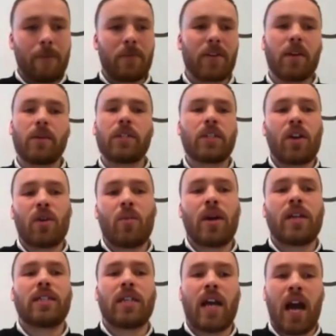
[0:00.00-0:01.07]
So it's a great way
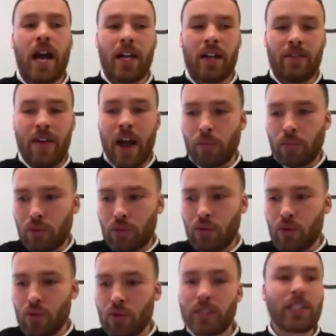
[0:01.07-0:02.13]
to kind of help
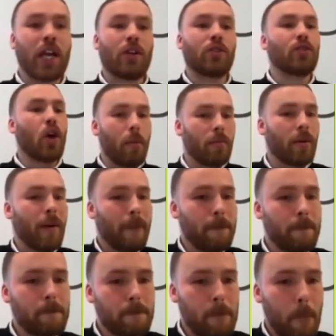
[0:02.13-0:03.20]
to stay on top
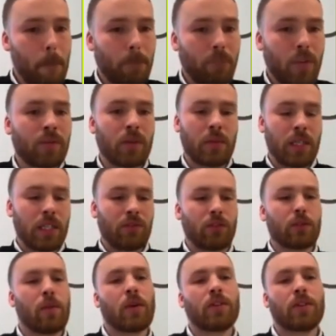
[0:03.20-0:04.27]
of some of these
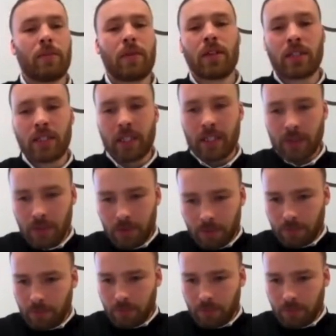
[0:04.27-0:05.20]
responsibilities.